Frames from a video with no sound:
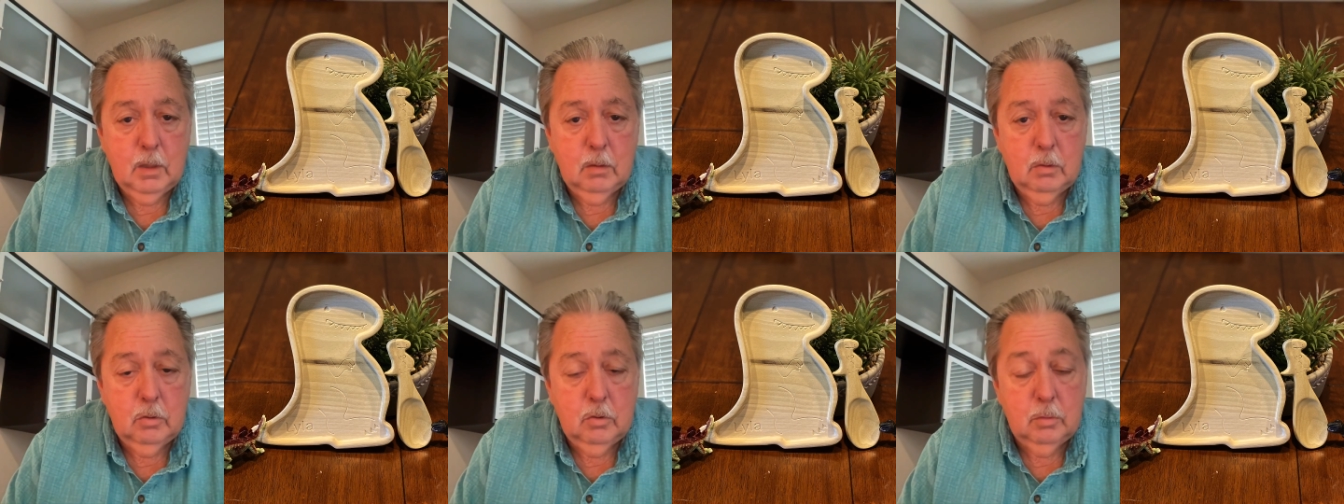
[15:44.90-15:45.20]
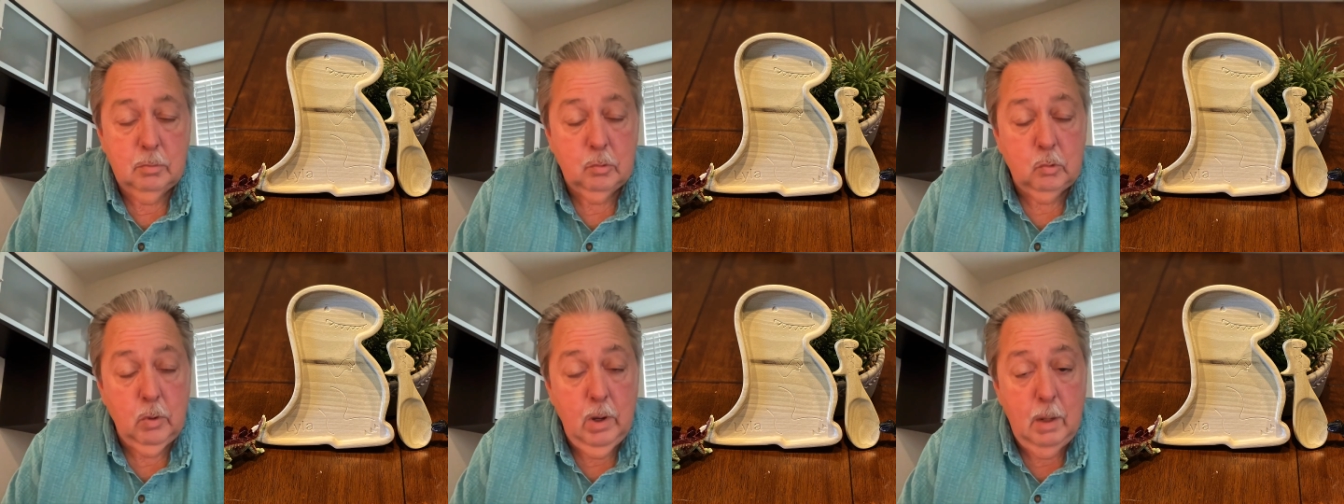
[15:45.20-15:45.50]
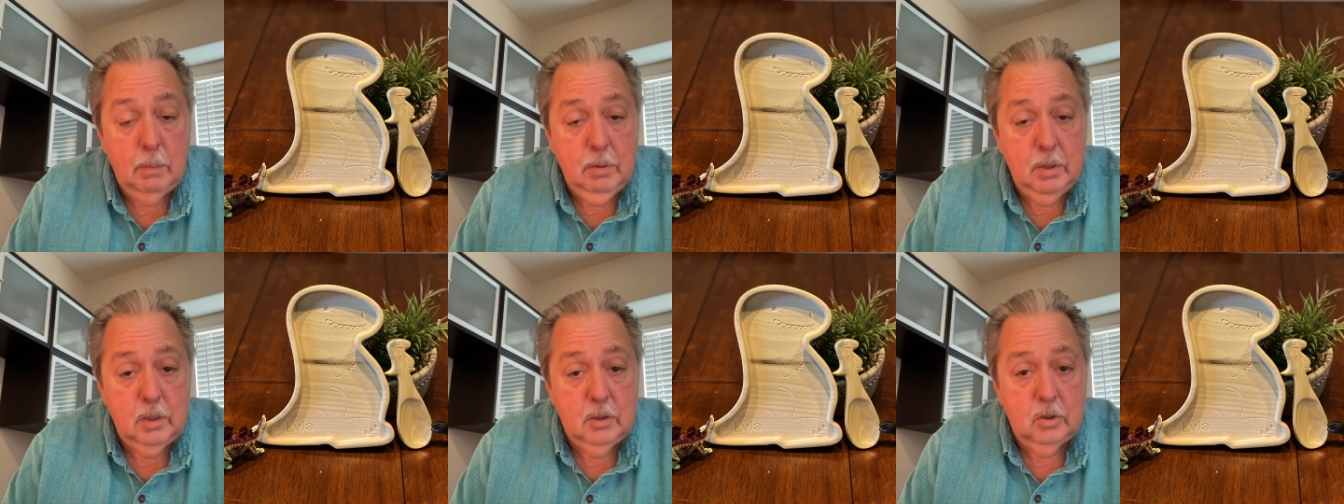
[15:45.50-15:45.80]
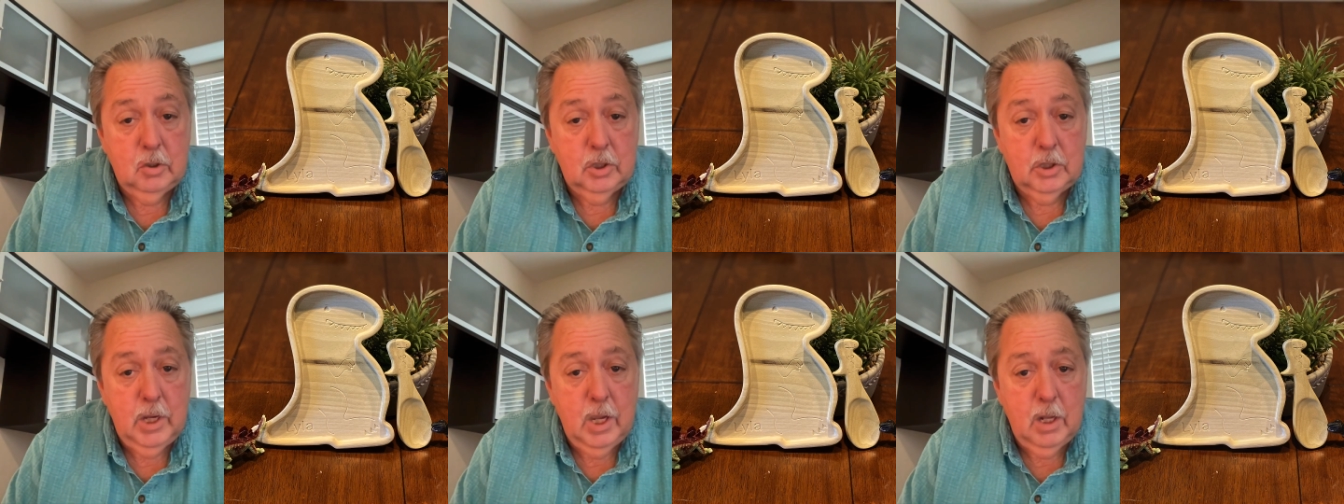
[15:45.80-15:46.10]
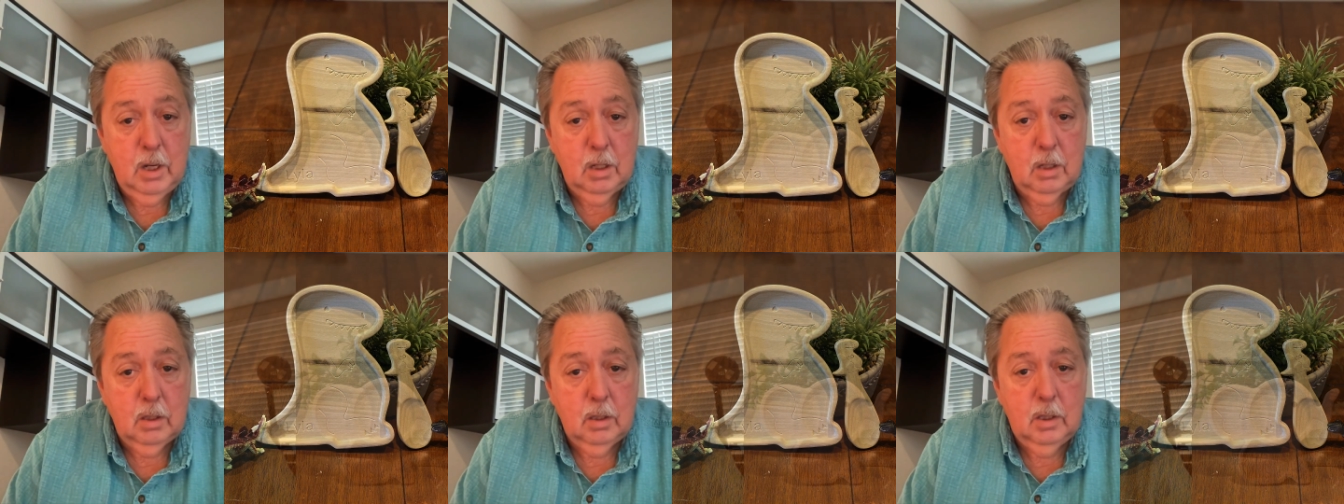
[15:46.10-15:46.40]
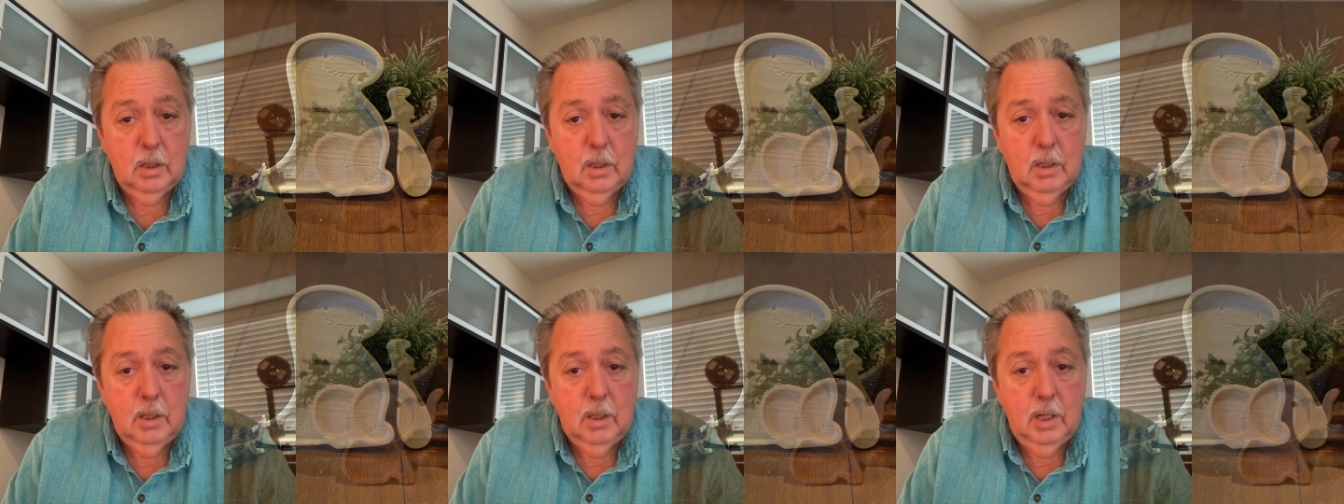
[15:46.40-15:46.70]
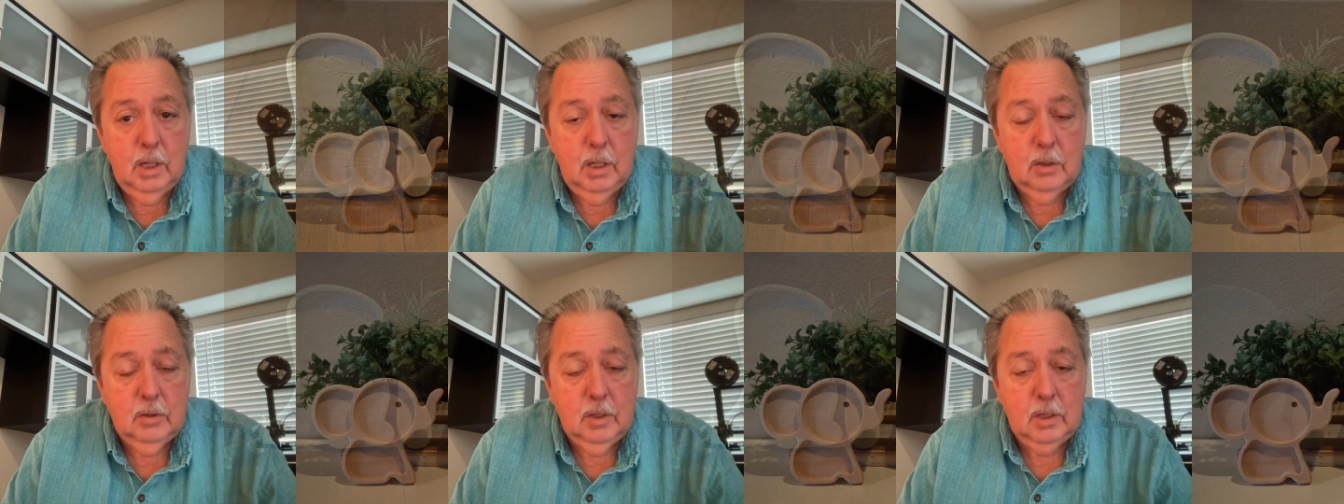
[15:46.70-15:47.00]
subscribe to this channel
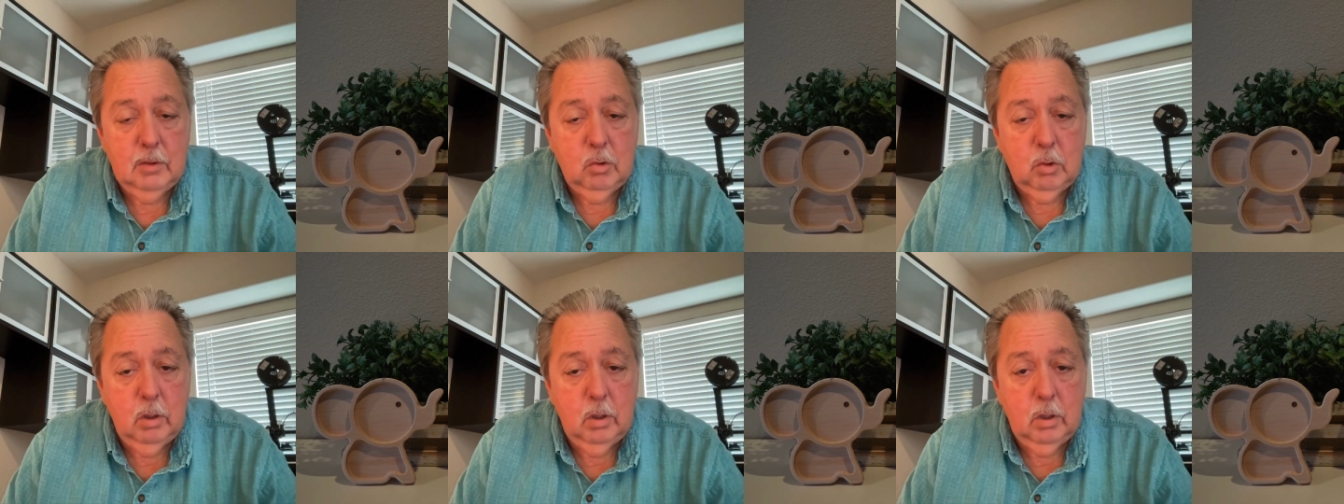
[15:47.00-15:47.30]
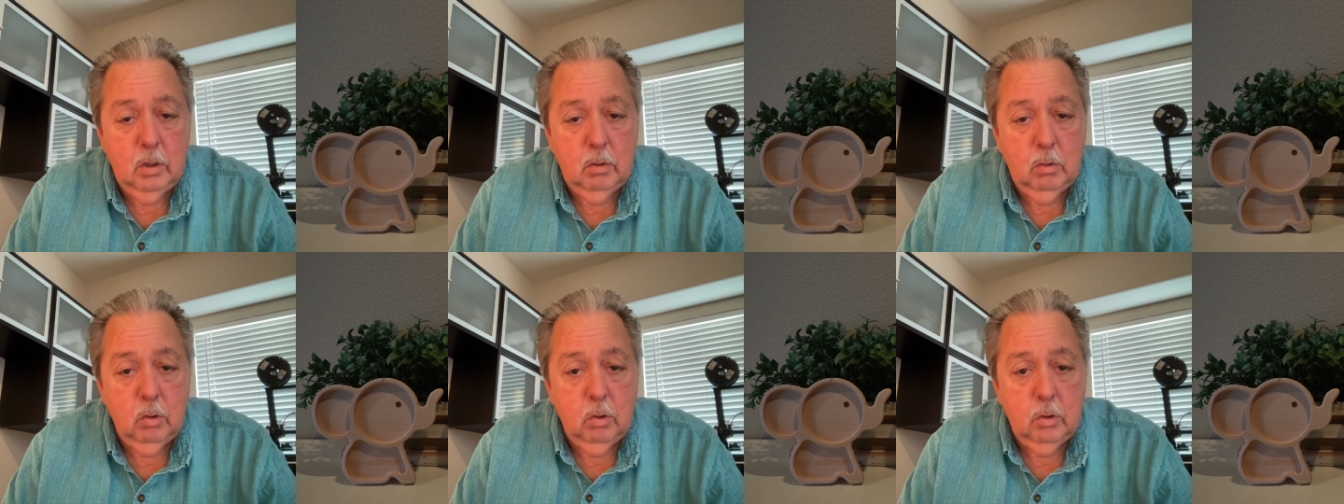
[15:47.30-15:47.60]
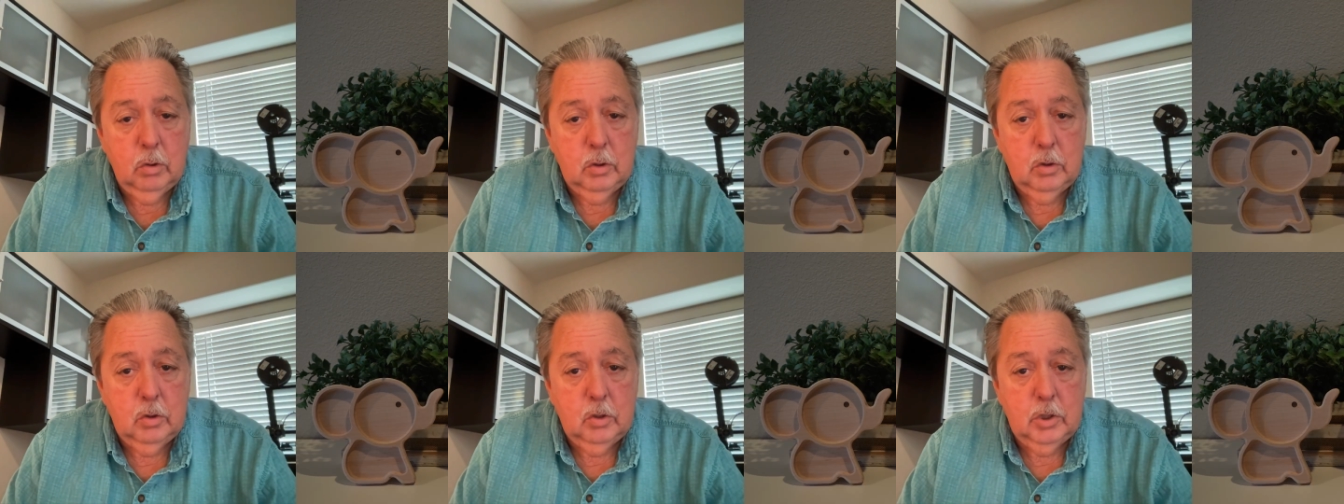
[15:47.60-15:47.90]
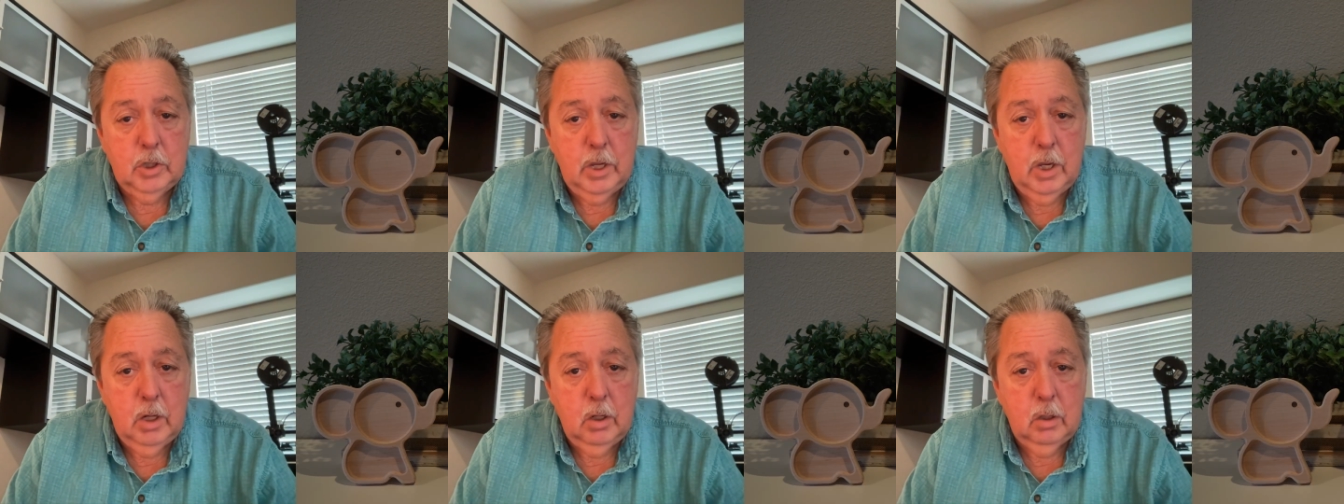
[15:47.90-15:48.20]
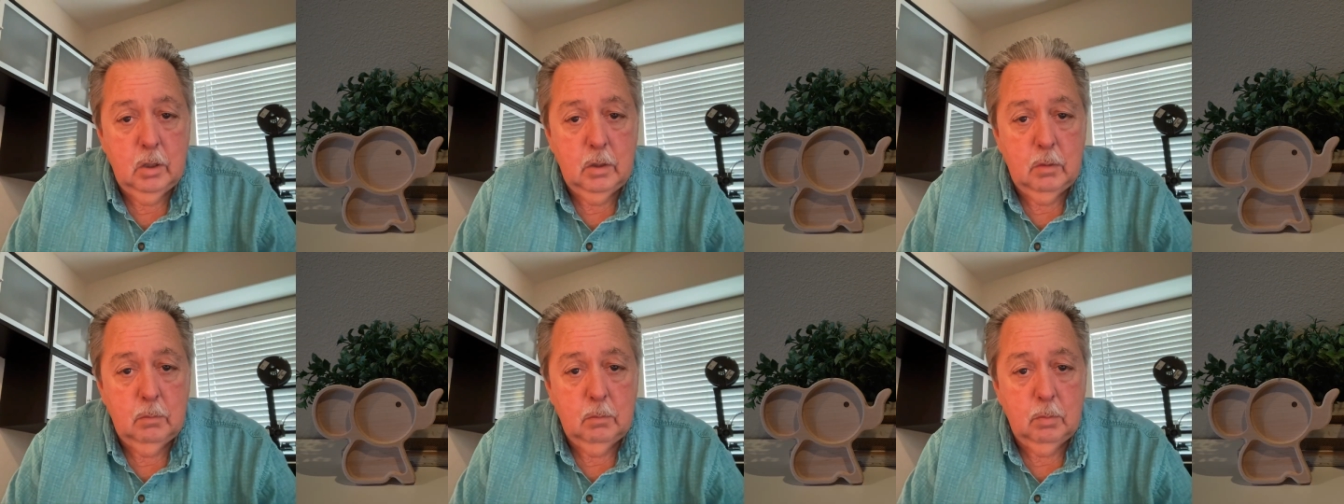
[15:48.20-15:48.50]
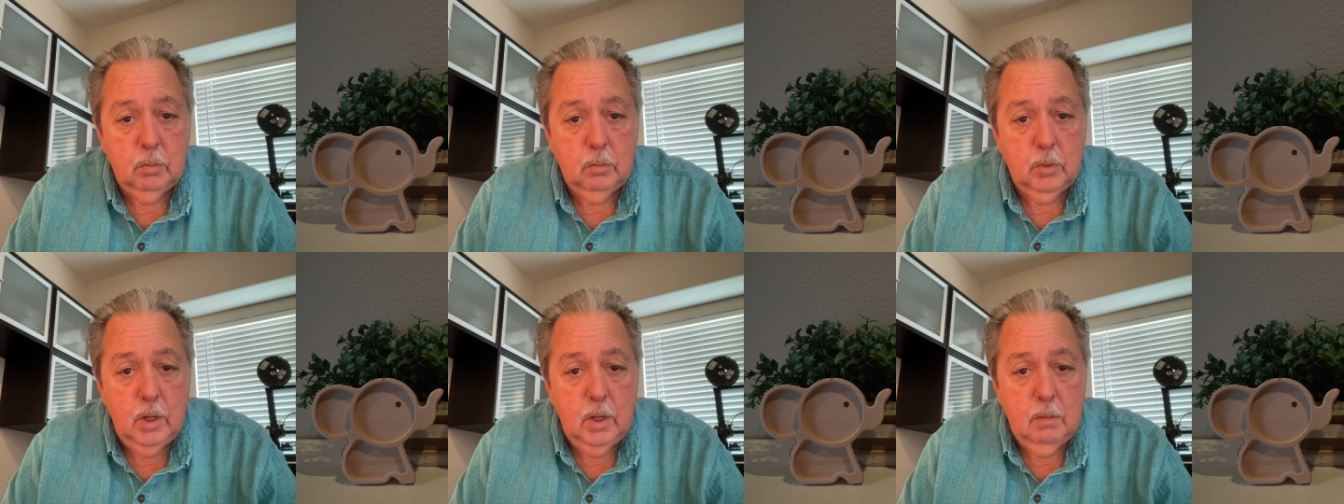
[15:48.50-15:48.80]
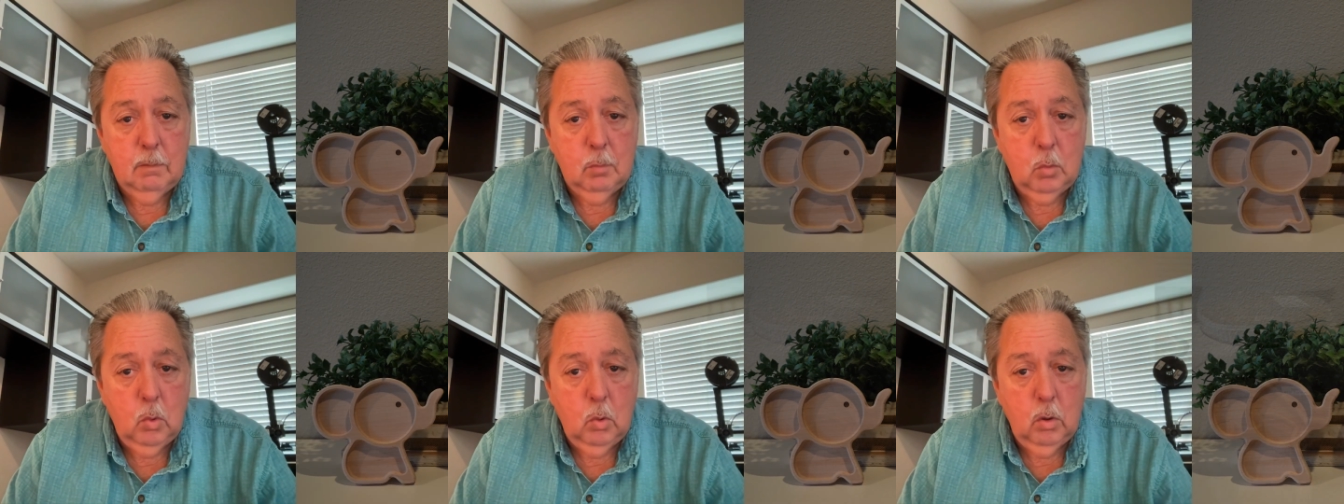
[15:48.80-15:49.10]
as I try to grow this channel and
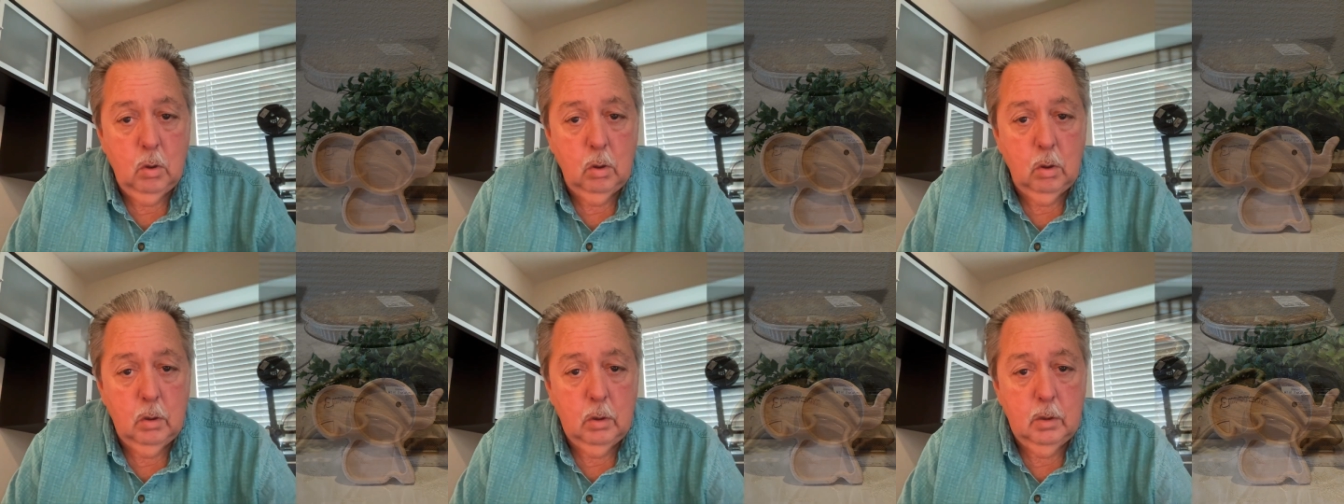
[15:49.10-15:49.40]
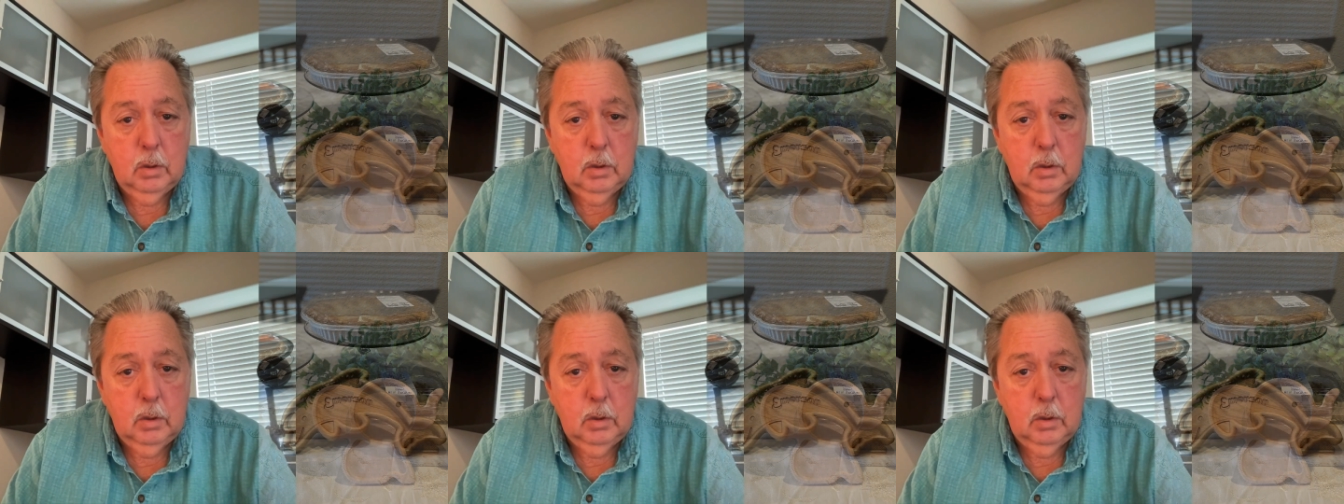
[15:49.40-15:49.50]
provide more